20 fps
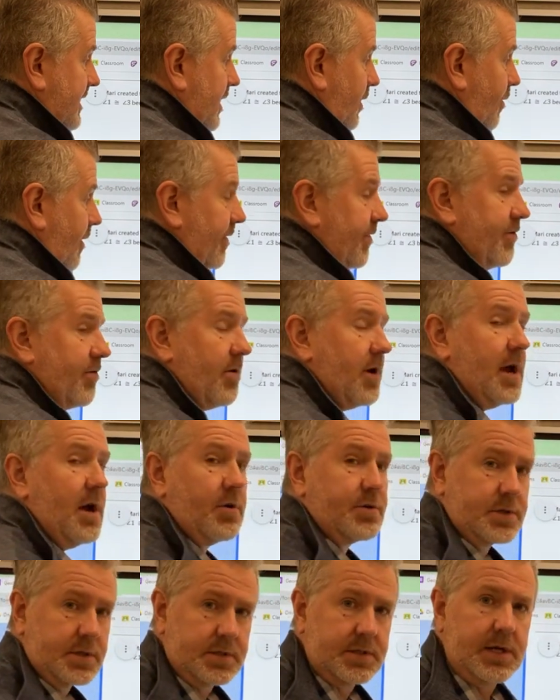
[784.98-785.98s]
2 and 3 are
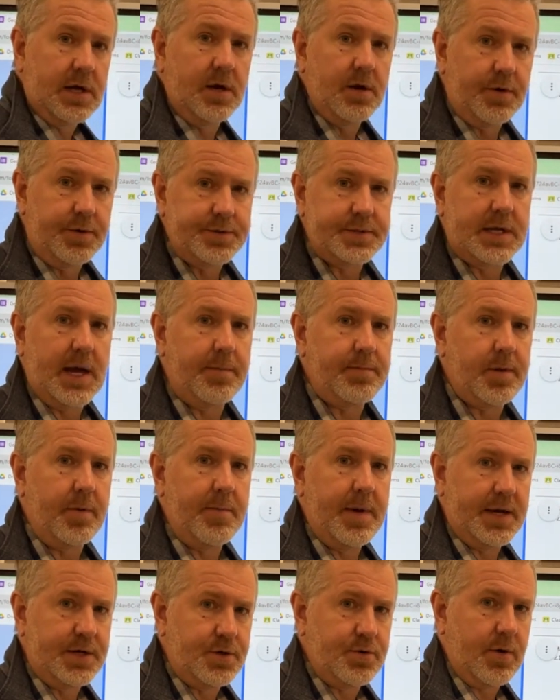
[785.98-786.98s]
still
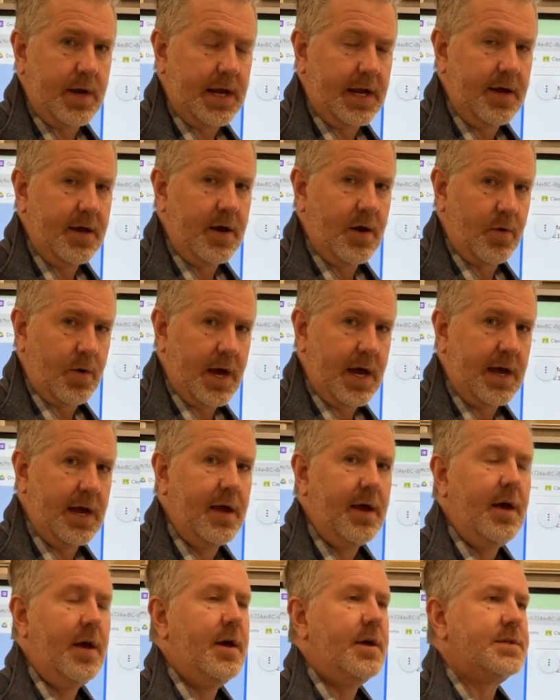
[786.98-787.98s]
supplementary, okay?
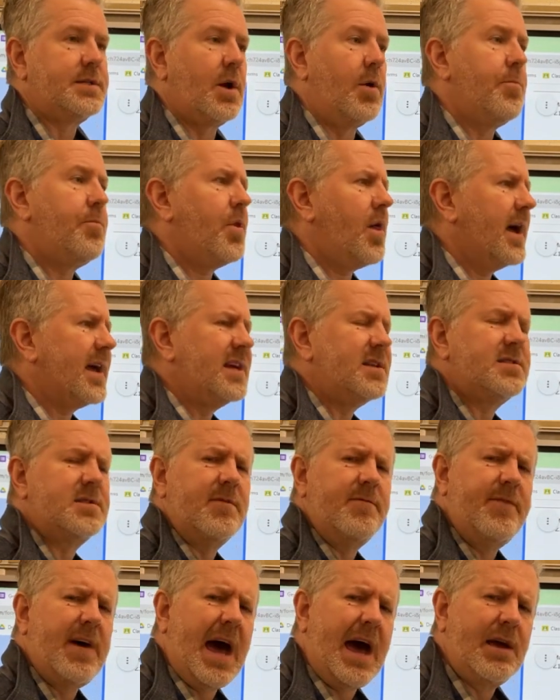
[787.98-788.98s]
So plug in
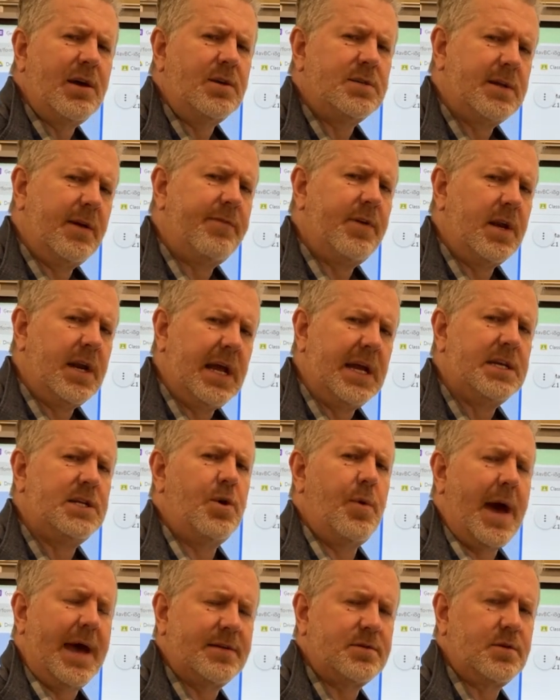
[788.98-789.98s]
some values if you need
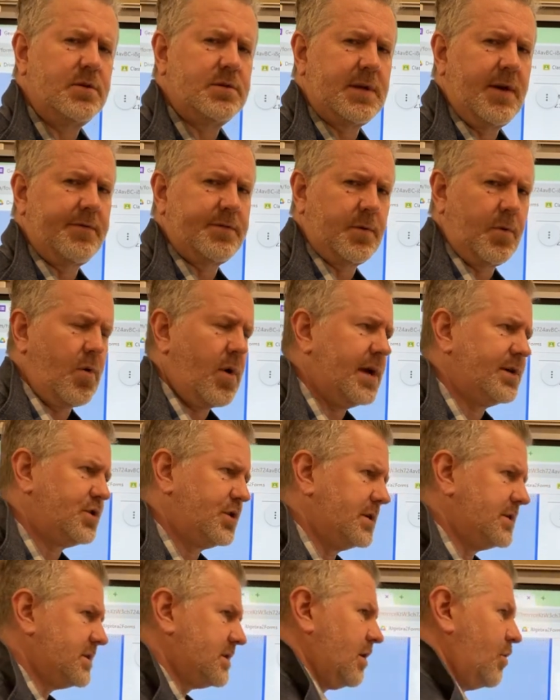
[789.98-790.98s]
to. Ask yourself some questions to